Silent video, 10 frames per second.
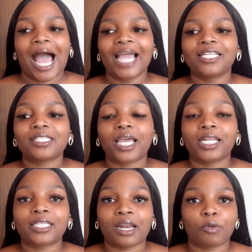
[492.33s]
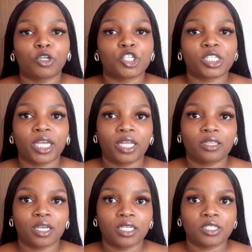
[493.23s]
I decided that I'm going to share
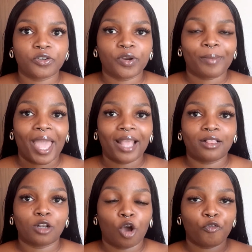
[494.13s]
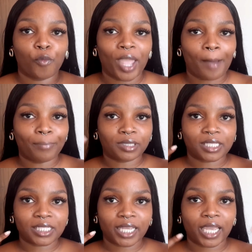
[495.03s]
the Instagram handle of where I bought
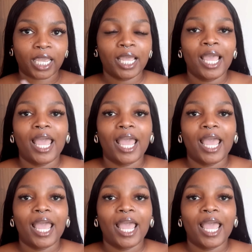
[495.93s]
this hair.